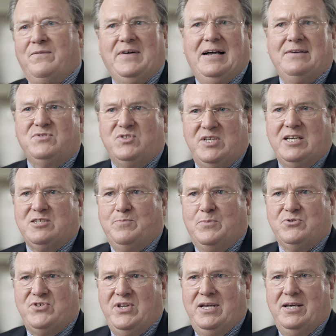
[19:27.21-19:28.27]
5,
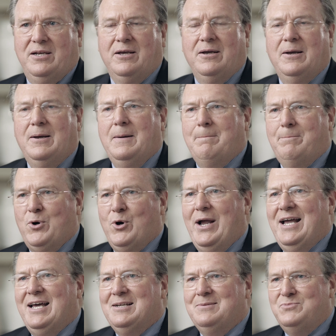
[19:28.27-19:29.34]
6% per
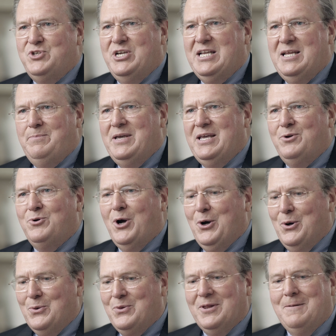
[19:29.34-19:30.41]
annum GDP
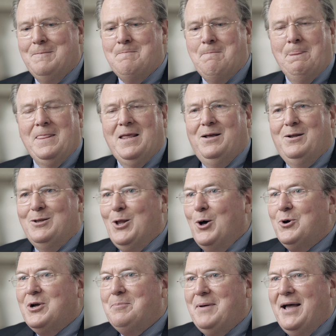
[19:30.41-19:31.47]
growth. Low
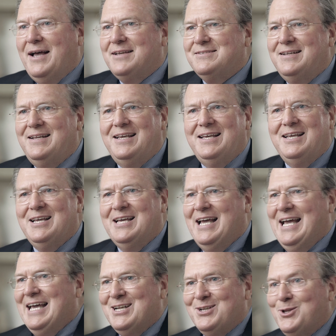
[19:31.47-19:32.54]
capacity
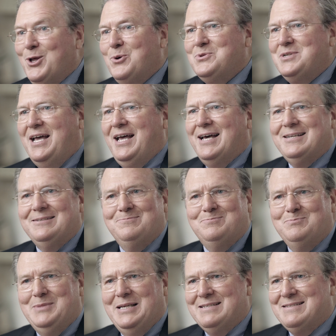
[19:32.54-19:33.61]
and low debt
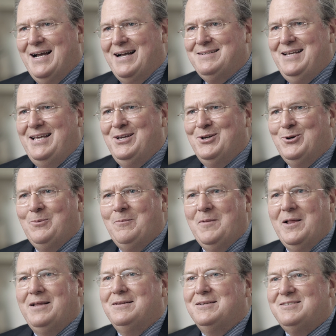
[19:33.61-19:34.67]
is ideal.
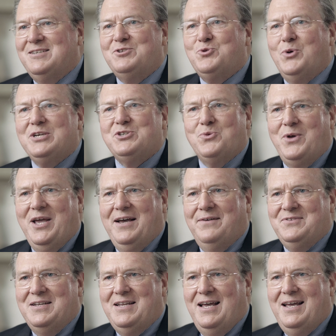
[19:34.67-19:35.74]
The situation we have
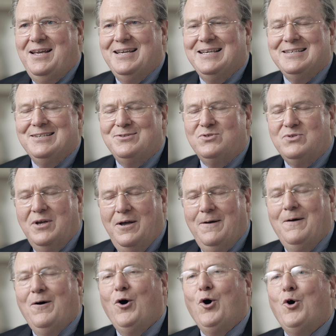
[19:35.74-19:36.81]
today is
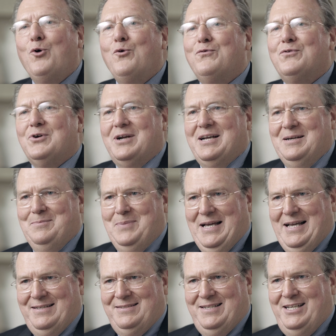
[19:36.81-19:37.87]

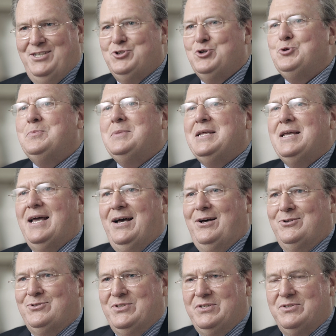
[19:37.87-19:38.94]
overcapacity, too many
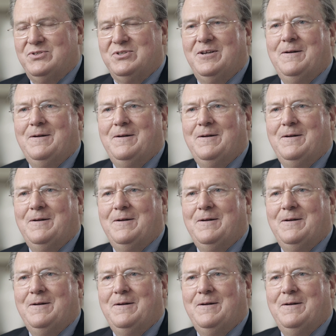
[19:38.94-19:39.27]
houses,